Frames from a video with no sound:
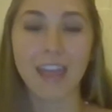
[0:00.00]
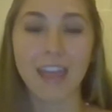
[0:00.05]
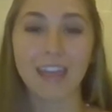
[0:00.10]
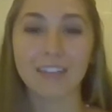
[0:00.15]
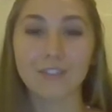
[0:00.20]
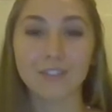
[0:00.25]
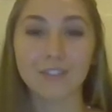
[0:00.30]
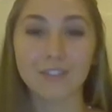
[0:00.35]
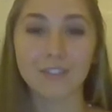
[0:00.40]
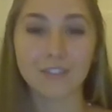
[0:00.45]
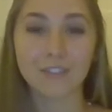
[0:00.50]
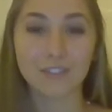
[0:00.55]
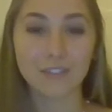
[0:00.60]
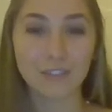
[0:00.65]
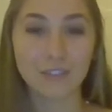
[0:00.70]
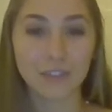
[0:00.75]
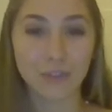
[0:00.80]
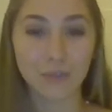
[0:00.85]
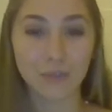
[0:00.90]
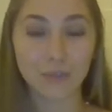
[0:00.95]
and
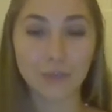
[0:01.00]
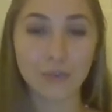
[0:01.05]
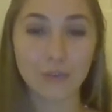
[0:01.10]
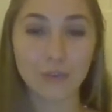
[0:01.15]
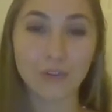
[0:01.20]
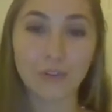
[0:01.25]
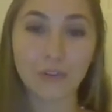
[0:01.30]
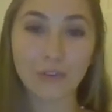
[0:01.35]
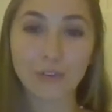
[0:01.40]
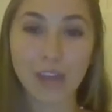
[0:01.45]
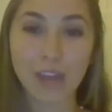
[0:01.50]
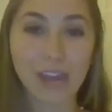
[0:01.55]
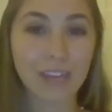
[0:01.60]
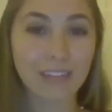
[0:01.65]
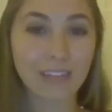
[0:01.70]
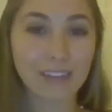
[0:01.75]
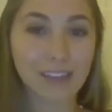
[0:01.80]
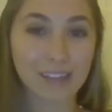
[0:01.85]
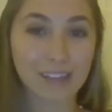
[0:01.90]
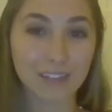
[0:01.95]
to
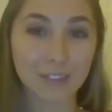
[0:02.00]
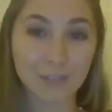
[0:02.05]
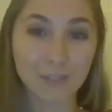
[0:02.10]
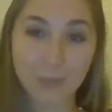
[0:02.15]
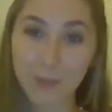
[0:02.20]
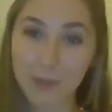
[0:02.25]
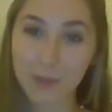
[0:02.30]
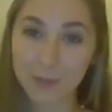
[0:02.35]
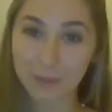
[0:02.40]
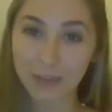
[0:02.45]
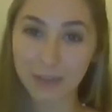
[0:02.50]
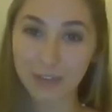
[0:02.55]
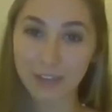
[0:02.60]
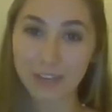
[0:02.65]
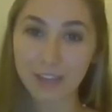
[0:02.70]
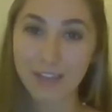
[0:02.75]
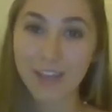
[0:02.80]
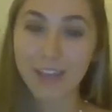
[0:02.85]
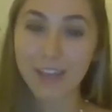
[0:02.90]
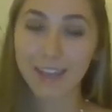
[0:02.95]
create a storybook.
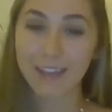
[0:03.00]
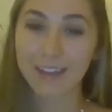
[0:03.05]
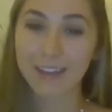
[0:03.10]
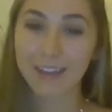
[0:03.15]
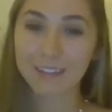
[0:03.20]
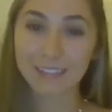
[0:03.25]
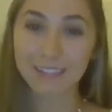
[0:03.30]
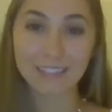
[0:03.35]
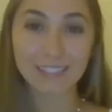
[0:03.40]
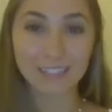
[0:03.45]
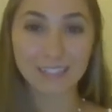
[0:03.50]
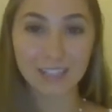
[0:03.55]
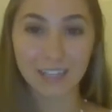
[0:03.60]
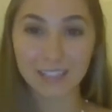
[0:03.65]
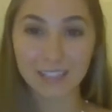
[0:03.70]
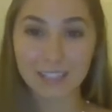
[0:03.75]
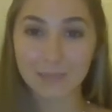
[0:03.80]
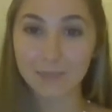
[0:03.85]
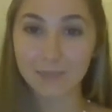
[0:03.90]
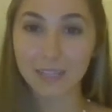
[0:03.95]
And this is
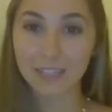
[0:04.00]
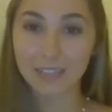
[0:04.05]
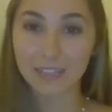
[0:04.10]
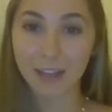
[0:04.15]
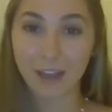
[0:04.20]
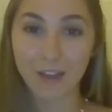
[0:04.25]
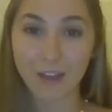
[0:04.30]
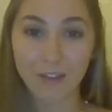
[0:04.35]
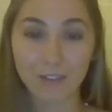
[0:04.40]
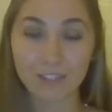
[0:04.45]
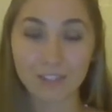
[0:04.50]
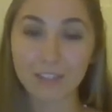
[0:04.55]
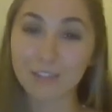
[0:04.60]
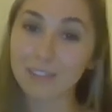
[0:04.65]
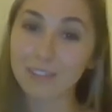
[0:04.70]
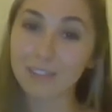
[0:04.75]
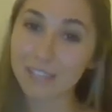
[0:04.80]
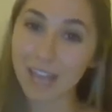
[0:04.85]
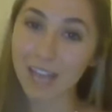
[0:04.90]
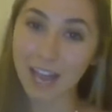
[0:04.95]
not something that all
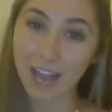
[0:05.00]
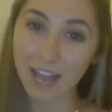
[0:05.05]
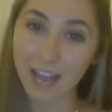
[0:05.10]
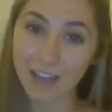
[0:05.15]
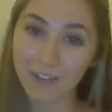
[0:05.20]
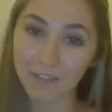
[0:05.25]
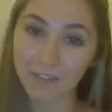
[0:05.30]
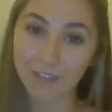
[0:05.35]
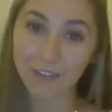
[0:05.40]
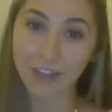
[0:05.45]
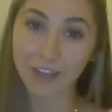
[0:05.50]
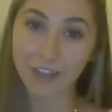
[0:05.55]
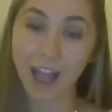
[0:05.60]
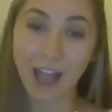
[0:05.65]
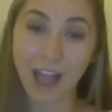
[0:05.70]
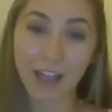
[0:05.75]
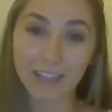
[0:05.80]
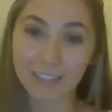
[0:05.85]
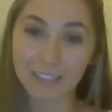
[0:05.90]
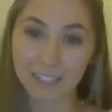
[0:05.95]
students have
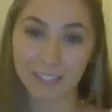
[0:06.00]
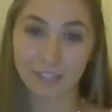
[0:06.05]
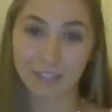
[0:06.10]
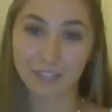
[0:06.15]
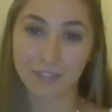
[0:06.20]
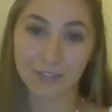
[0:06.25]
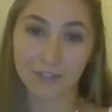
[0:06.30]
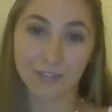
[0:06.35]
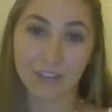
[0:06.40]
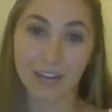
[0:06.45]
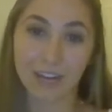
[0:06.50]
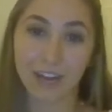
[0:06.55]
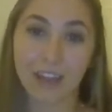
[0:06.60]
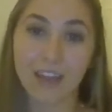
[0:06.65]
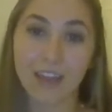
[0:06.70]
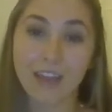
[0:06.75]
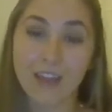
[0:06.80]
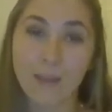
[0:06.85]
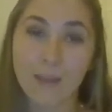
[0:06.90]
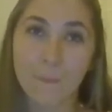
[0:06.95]
access to. They
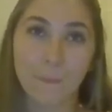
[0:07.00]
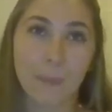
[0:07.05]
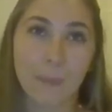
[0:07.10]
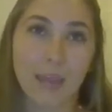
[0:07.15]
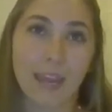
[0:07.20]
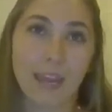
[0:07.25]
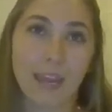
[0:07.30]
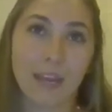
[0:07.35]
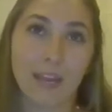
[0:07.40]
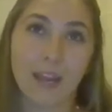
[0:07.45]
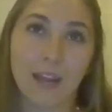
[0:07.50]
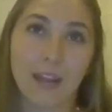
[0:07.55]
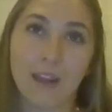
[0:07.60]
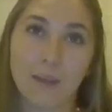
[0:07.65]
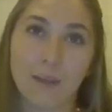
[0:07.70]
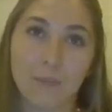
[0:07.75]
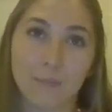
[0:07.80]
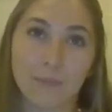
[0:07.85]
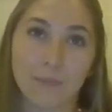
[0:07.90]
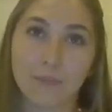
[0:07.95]
may
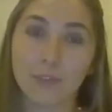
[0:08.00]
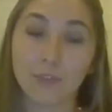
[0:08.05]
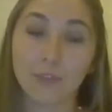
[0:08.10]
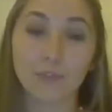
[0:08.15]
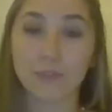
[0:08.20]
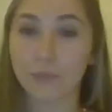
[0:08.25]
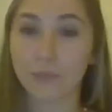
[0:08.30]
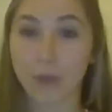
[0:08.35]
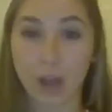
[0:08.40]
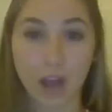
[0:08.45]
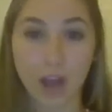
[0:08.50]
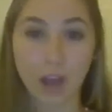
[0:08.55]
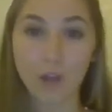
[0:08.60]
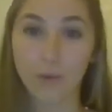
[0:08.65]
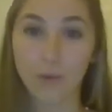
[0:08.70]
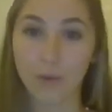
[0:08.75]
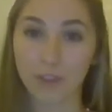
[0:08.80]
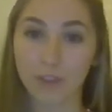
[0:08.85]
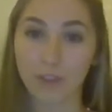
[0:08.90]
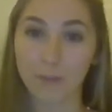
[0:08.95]

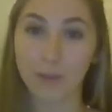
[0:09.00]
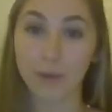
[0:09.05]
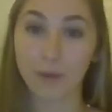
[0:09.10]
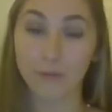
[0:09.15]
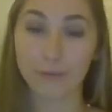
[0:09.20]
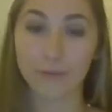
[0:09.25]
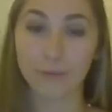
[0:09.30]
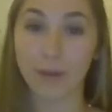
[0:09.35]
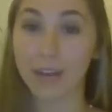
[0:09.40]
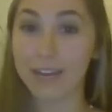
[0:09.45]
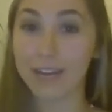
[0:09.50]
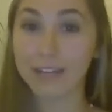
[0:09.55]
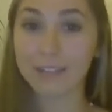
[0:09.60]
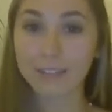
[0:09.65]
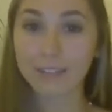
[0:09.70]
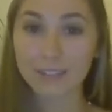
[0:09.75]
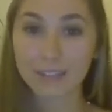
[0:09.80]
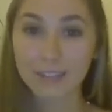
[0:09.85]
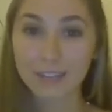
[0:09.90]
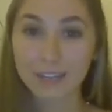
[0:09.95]
draw or they may
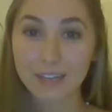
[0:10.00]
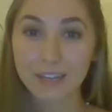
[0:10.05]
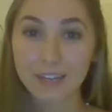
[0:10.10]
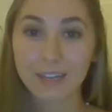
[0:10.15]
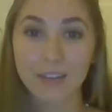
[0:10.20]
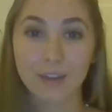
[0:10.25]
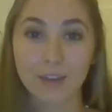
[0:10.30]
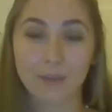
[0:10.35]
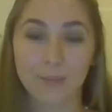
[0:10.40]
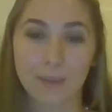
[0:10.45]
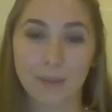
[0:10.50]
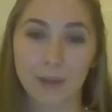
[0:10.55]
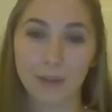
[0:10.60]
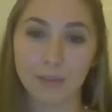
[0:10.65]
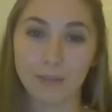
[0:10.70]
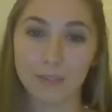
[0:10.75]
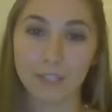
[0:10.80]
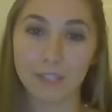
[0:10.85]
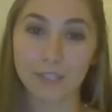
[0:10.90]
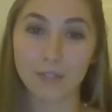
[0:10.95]
write
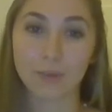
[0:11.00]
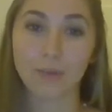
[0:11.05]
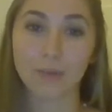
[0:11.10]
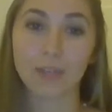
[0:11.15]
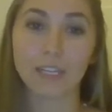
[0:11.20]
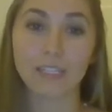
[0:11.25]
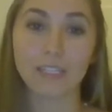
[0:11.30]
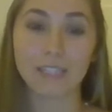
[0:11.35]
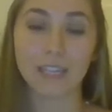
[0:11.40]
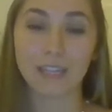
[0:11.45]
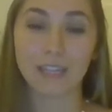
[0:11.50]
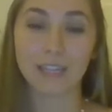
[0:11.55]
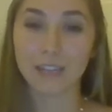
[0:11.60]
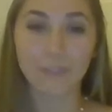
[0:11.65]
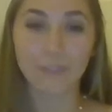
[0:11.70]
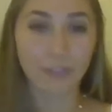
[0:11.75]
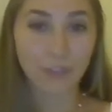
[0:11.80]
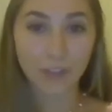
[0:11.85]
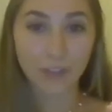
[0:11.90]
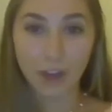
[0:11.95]
about stories that
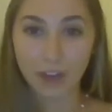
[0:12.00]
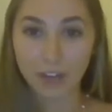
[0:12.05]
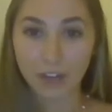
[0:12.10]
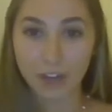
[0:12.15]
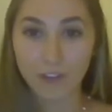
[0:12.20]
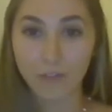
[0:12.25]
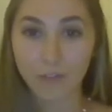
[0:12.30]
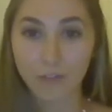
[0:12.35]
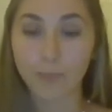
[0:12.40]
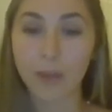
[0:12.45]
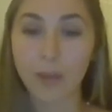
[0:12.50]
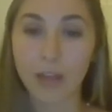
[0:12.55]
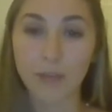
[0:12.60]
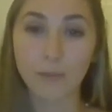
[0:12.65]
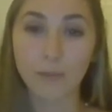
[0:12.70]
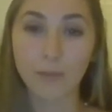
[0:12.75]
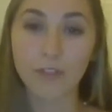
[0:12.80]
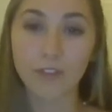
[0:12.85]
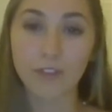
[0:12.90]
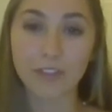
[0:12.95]
they've thought of,
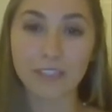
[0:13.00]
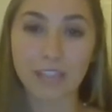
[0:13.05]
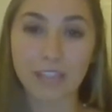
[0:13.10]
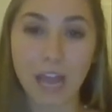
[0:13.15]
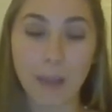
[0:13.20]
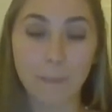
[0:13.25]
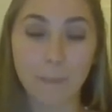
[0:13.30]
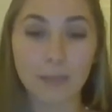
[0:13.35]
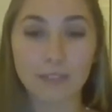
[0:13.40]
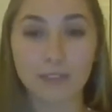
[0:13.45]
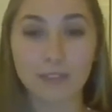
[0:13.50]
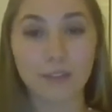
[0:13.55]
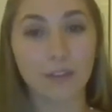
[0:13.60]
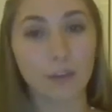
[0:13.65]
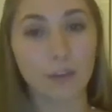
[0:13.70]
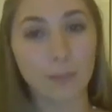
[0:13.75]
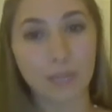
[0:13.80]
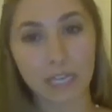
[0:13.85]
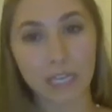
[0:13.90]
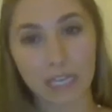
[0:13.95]
but with this app, it's a
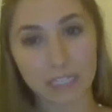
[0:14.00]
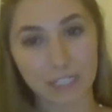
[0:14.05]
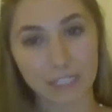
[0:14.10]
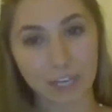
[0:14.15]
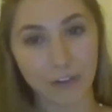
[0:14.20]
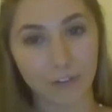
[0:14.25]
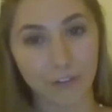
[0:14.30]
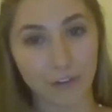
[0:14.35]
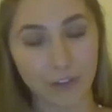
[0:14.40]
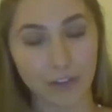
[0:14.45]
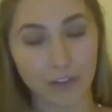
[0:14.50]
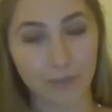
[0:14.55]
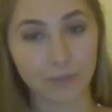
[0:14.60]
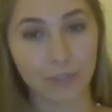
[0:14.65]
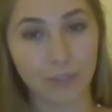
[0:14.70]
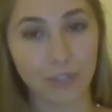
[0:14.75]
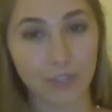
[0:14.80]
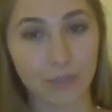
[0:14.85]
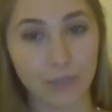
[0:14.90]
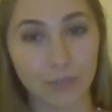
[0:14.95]
little bit easier for
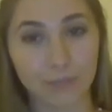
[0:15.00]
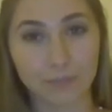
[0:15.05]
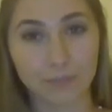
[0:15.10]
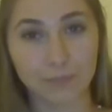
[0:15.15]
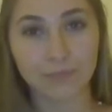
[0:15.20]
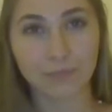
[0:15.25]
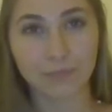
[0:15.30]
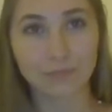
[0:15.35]
them to